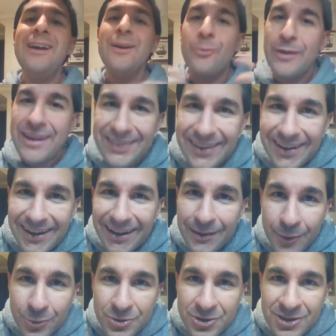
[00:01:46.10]
We get the kind
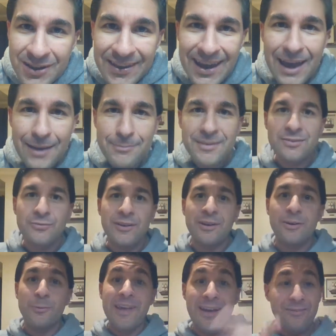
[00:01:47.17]
of motion in the
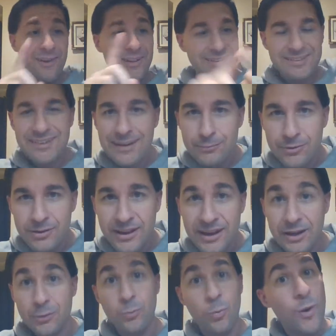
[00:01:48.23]
atmosphere. We have unstable
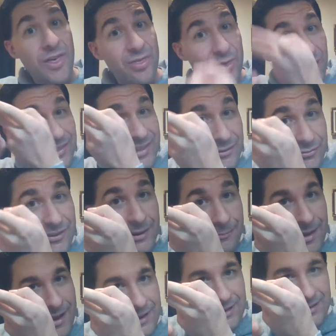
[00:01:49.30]
air with a lifting
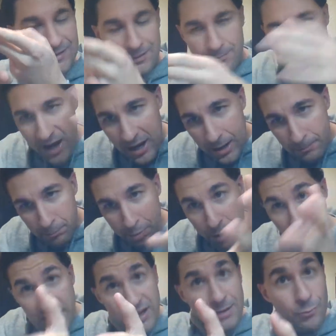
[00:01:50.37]
mechanism,
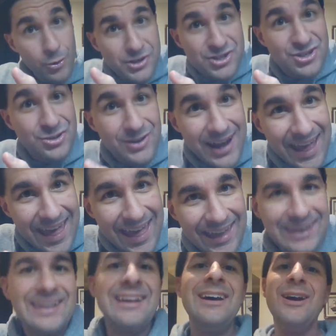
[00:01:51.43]
plenty of moisture
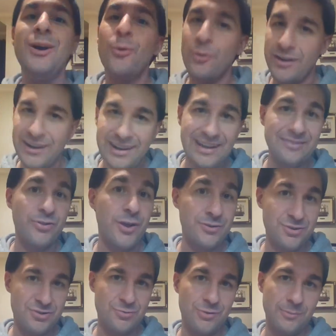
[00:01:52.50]
ahead. We're going to get
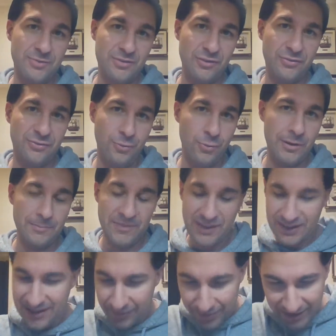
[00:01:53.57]
thunderstorms to form. You
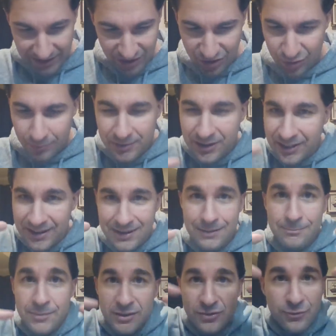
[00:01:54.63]
get that
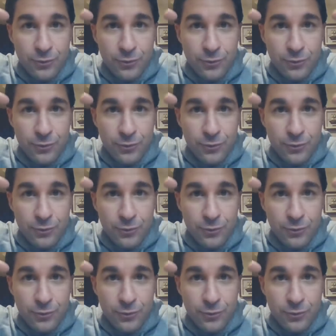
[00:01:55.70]
cumulonimbus